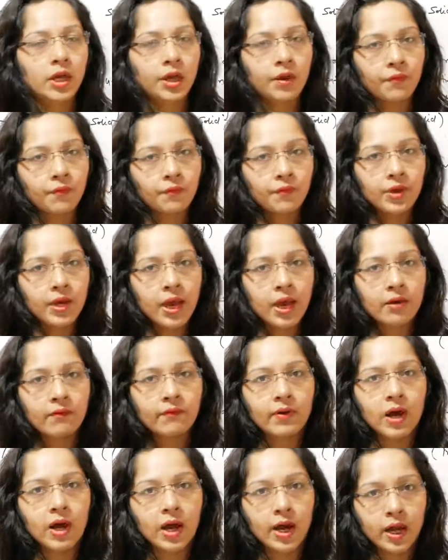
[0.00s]
if we
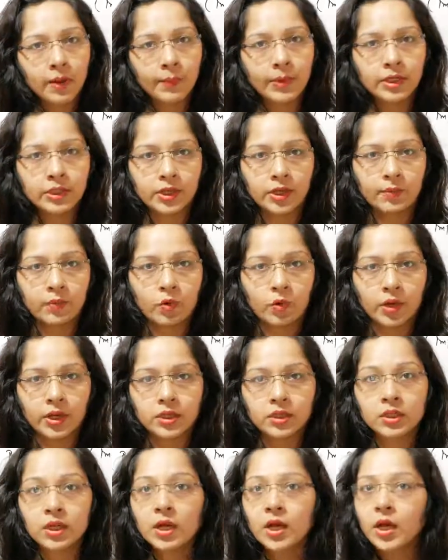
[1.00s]
have high melting
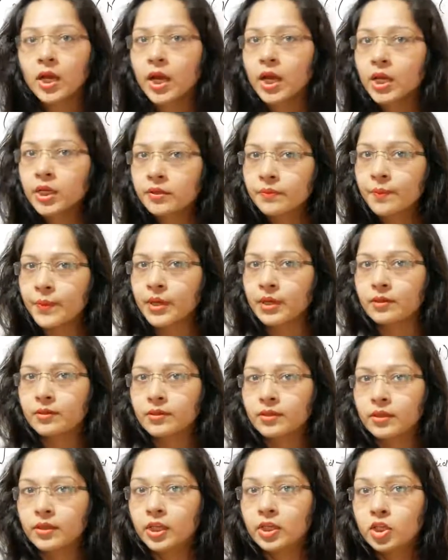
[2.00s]
point, it
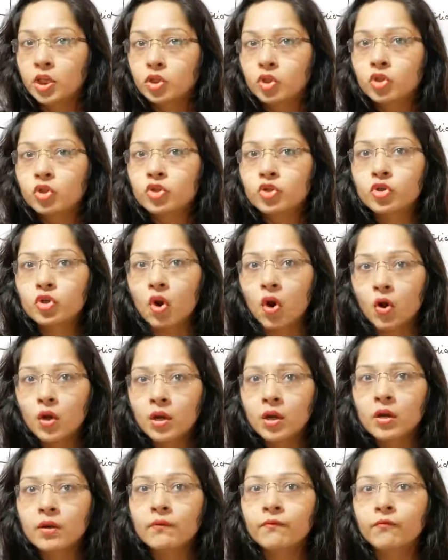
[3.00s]
means there is a
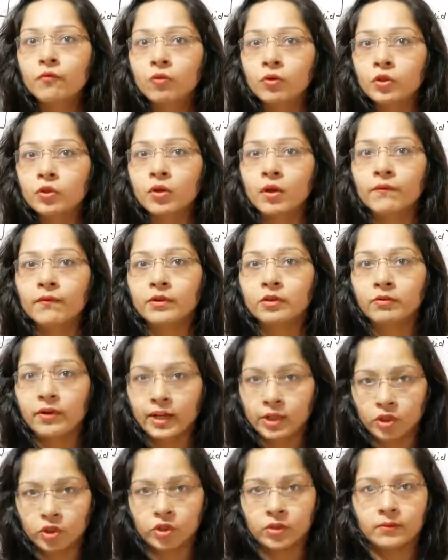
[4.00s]
stronger force of
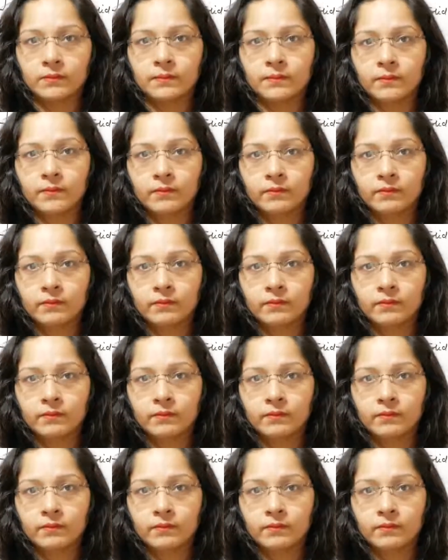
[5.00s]
attraction.